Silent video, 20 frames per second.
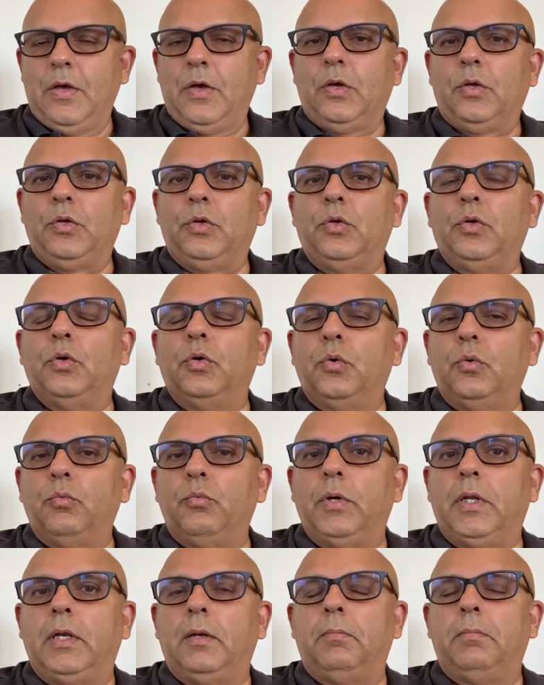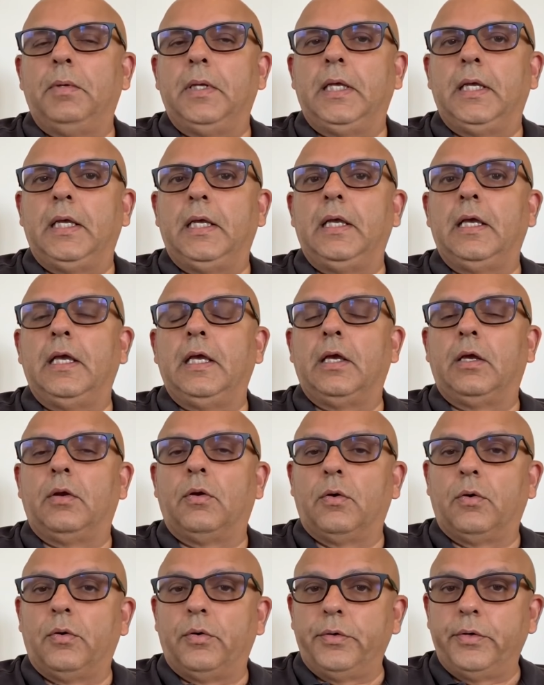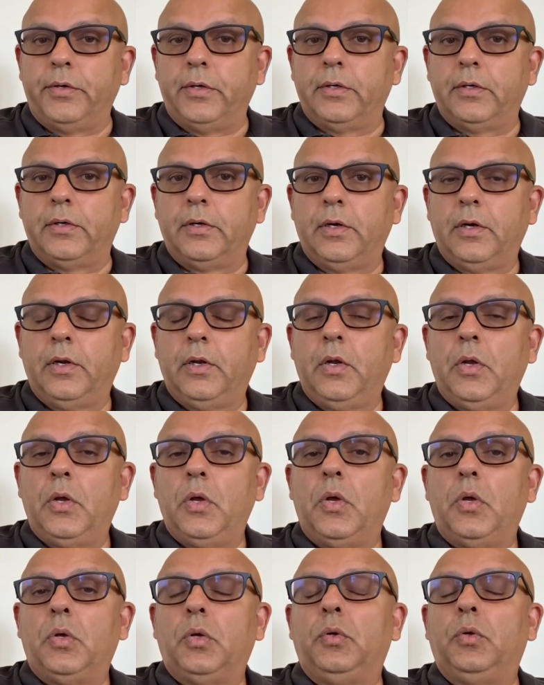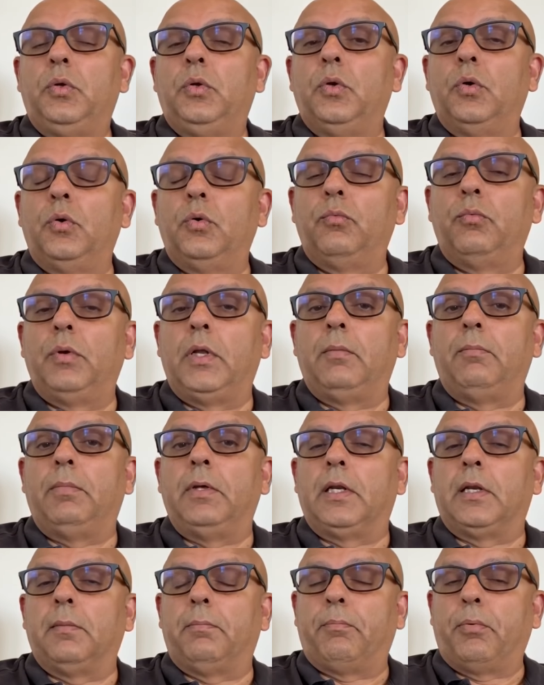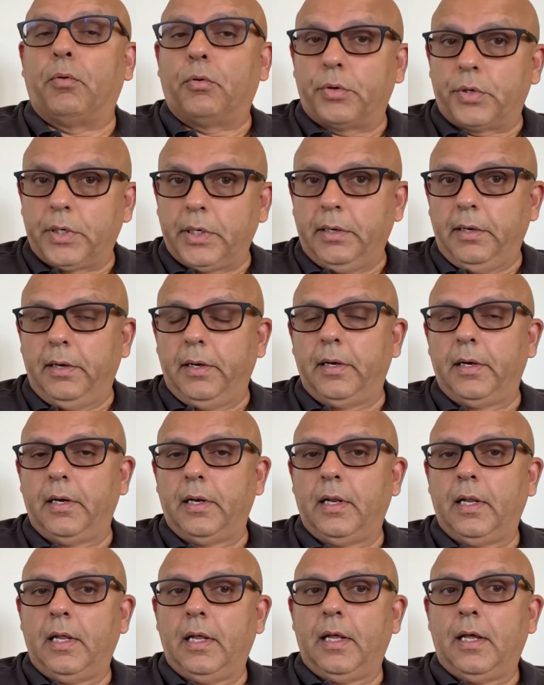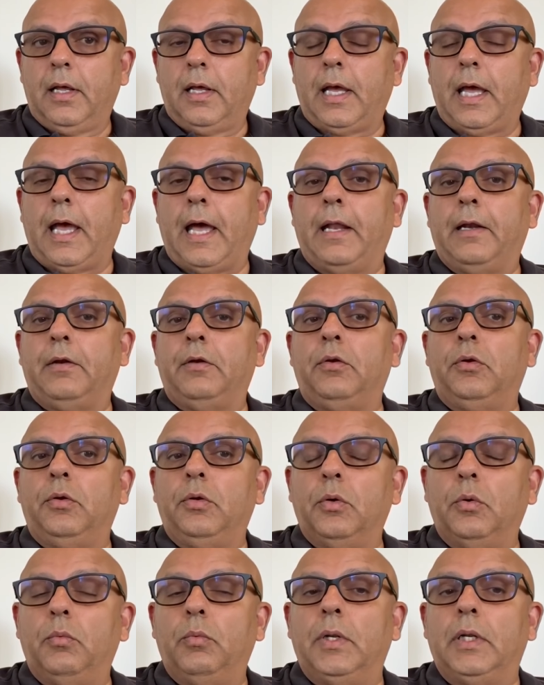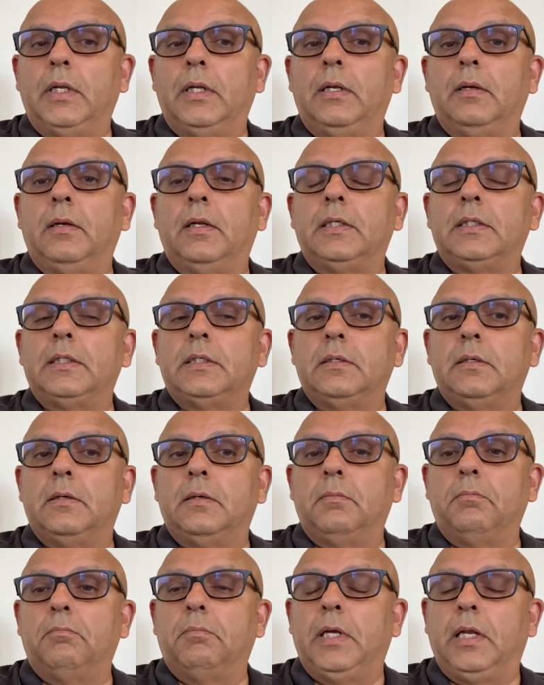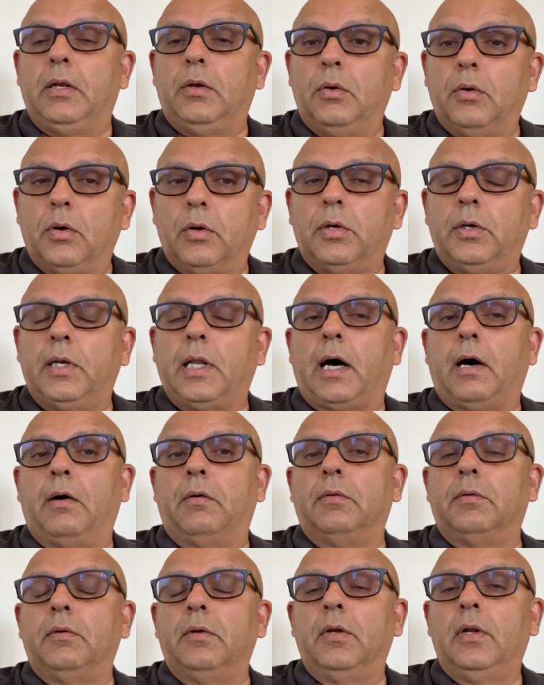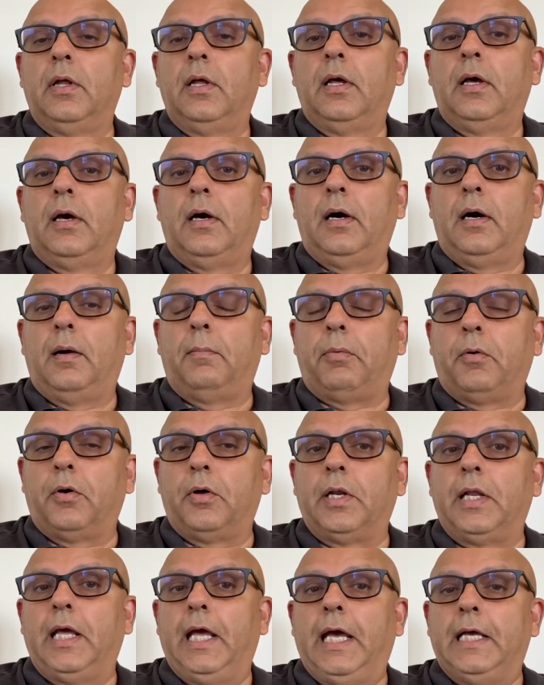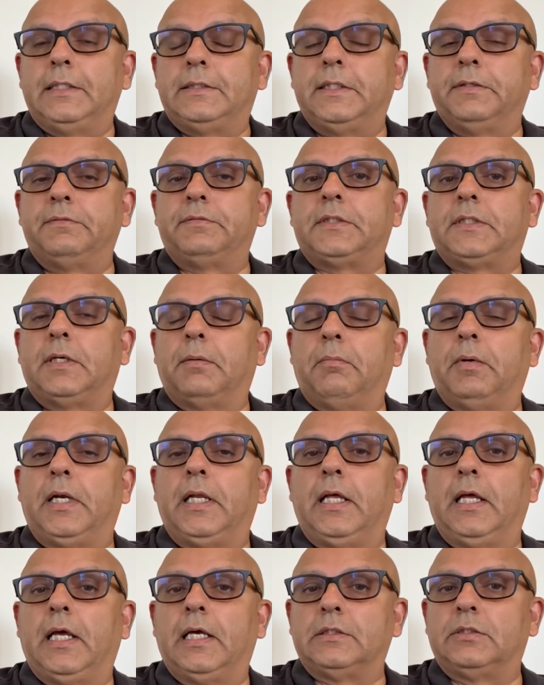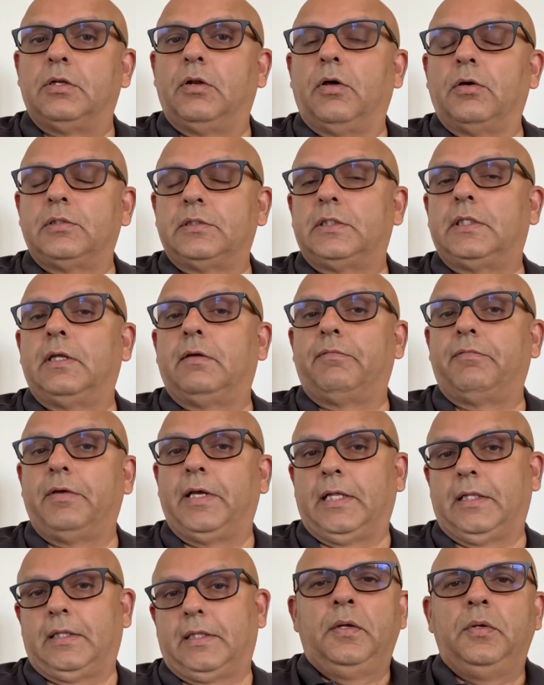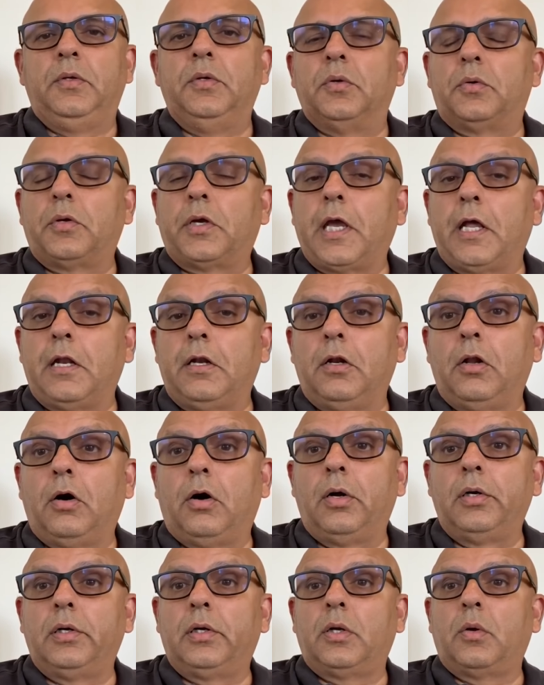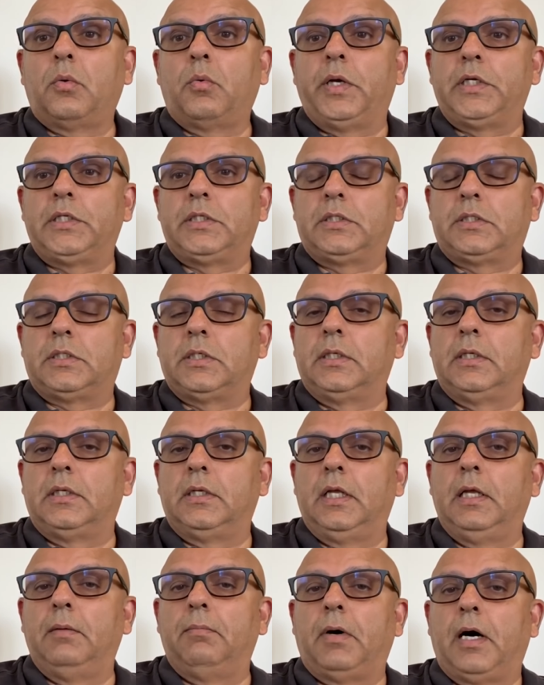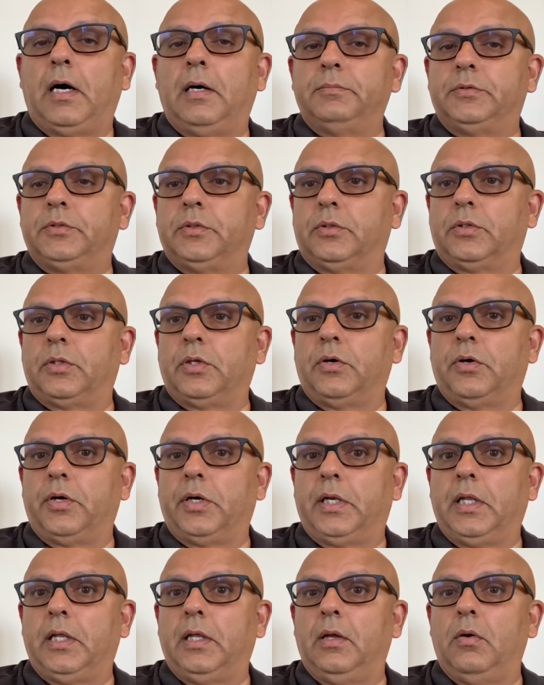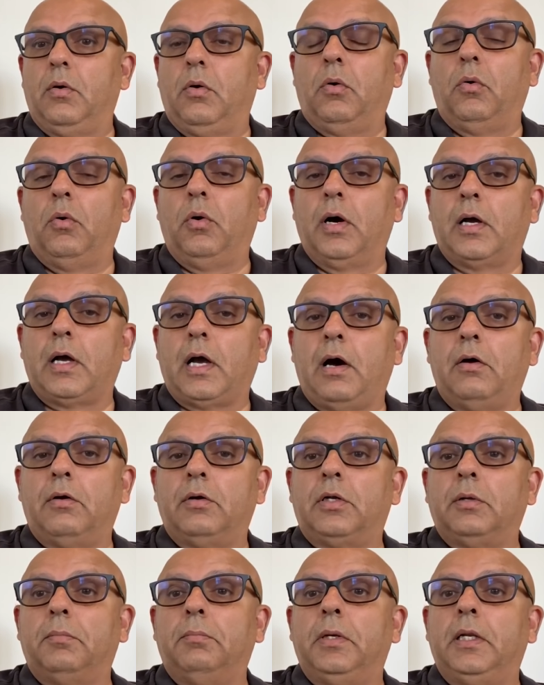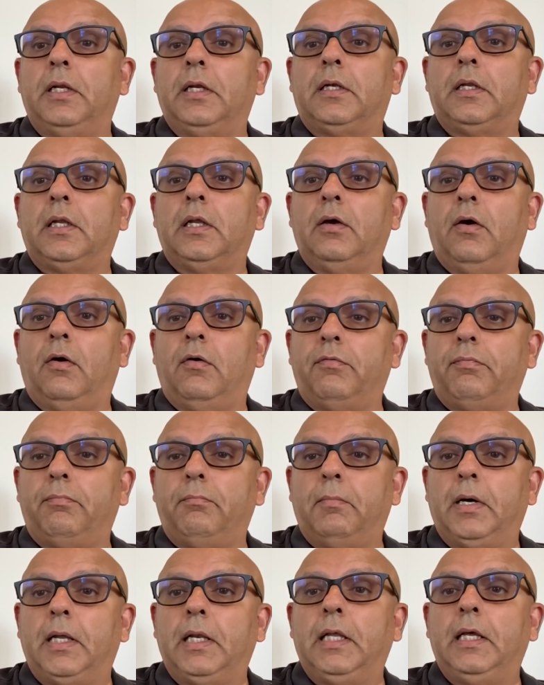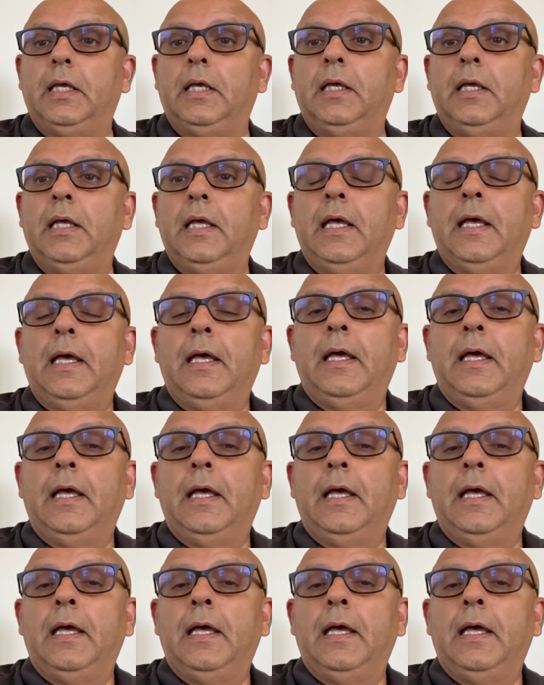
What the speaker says: You will be ignored, you will be reported, and you will be looked down upon as if somebody has lost their faith. You cannot question Imam's authority or accountability of money.